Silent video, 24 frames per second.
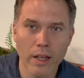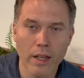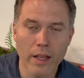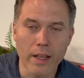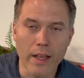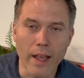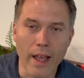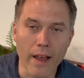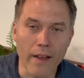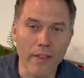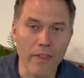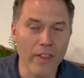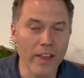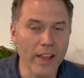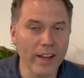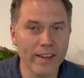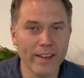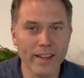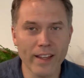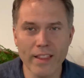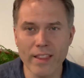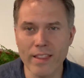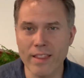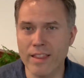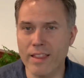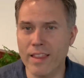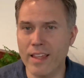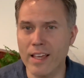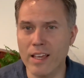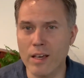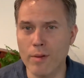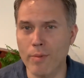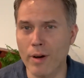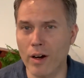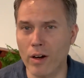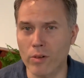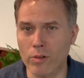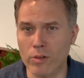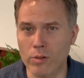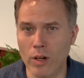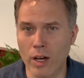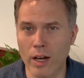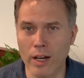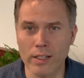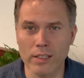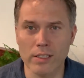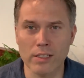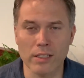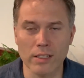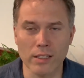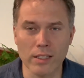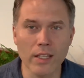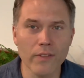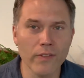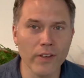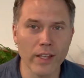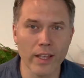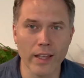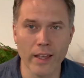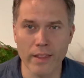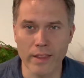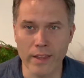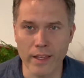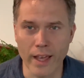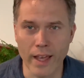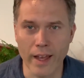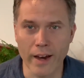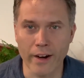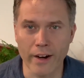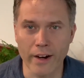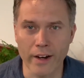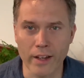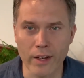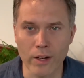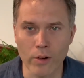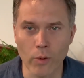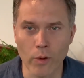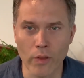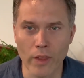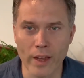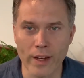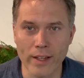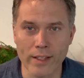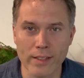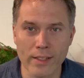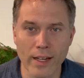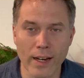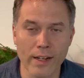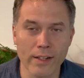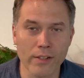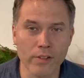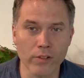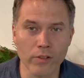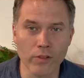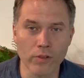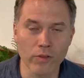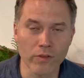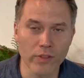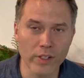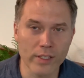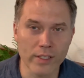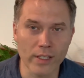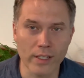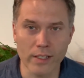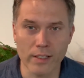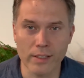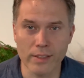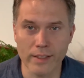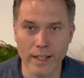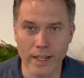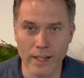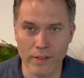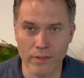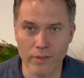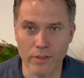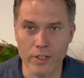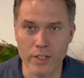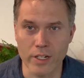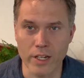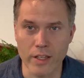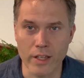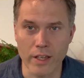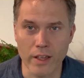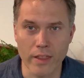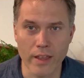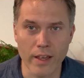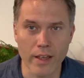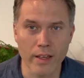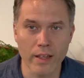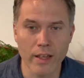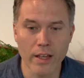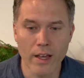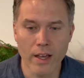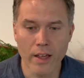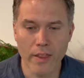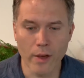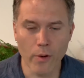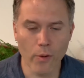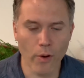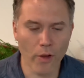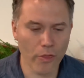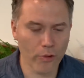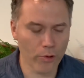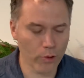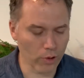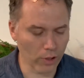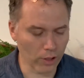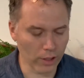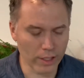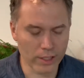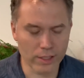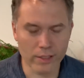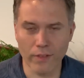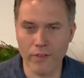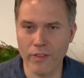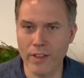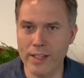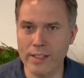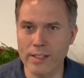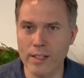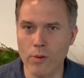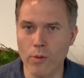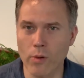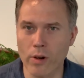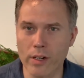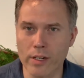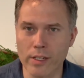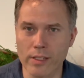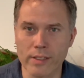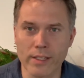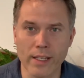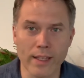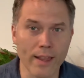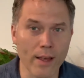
And they didn't think about us living in the area when they decided to visit Stanton, Virginia. They went through a list of things they wanted to see.